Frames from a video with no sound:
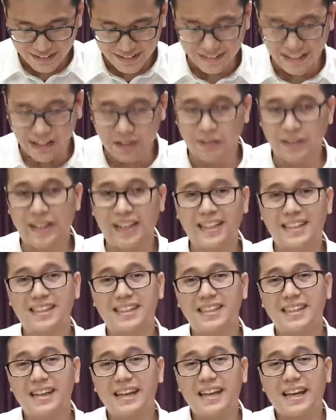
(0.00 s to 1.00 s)
Now that
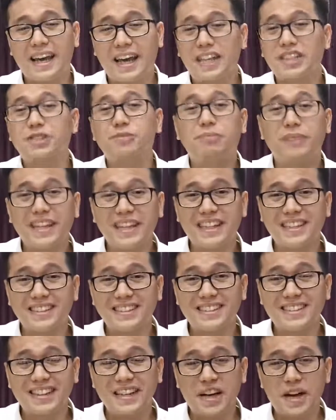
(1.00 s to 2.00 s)

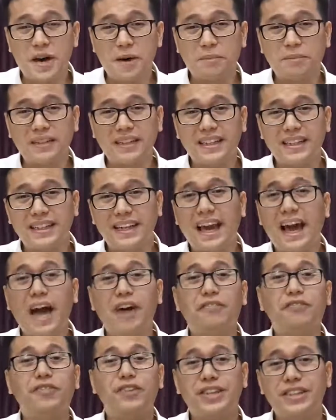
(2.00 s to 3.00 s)
explains um, the
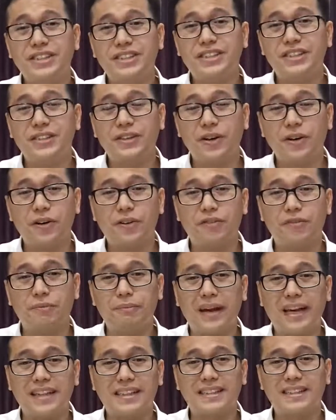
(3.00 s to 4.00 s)
average of
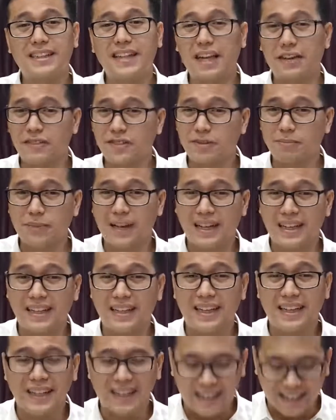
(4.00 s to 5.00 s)
man's lifespan
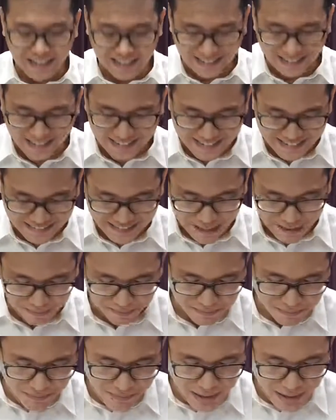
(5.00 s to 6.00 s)
at this time.
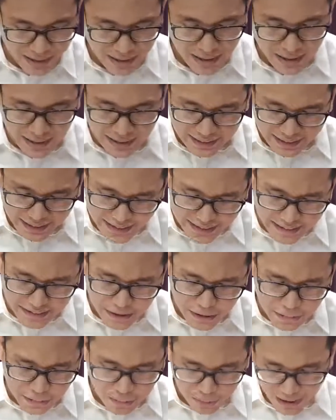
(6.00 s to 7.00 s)
Yet
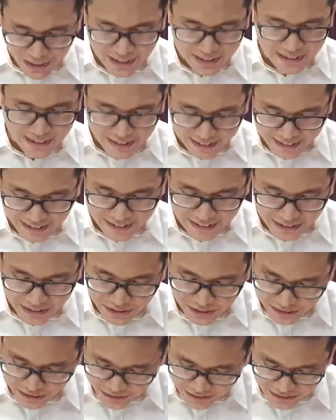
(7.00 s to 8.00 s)
their pride in
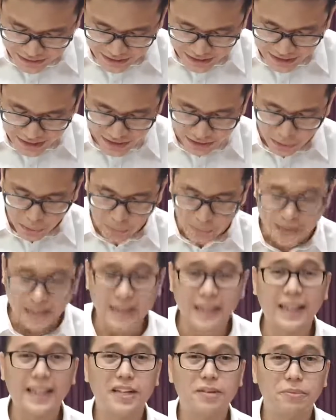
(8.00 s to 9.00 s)
additional years is only
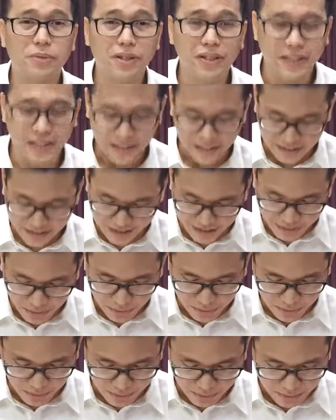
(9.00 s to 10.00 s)
labor and
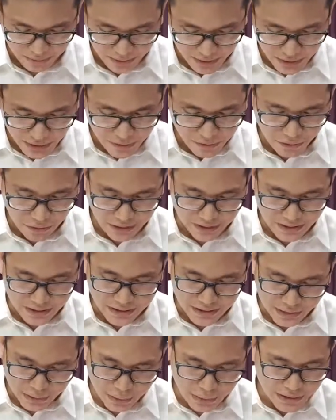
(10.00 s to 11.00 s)
sorrow, for it is
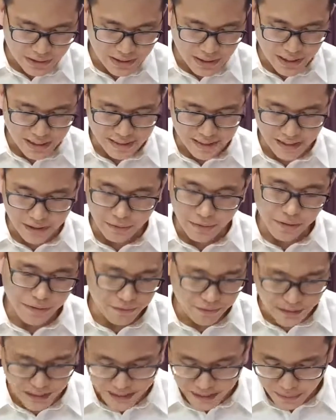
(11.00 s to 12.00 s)
soon gone and we
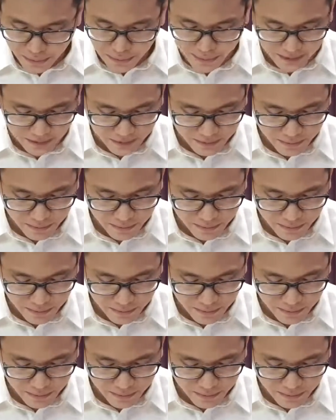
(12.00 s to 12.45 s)
fly away.